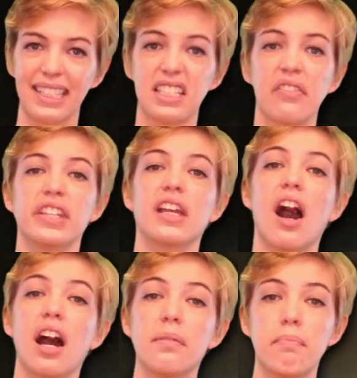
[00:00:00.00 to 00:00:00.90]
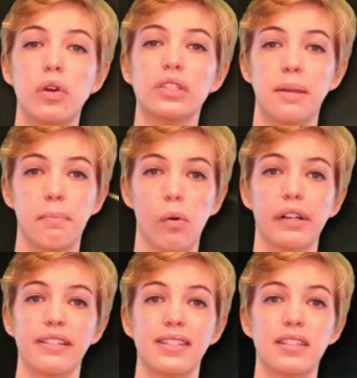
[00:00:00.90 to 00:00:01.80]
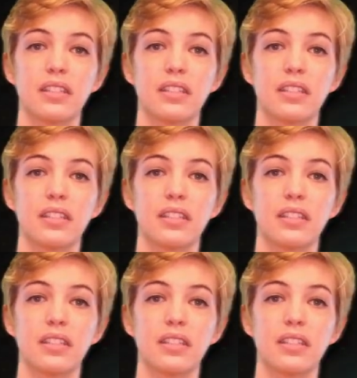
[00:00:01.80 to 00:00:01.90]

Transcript: is of the utmost importance.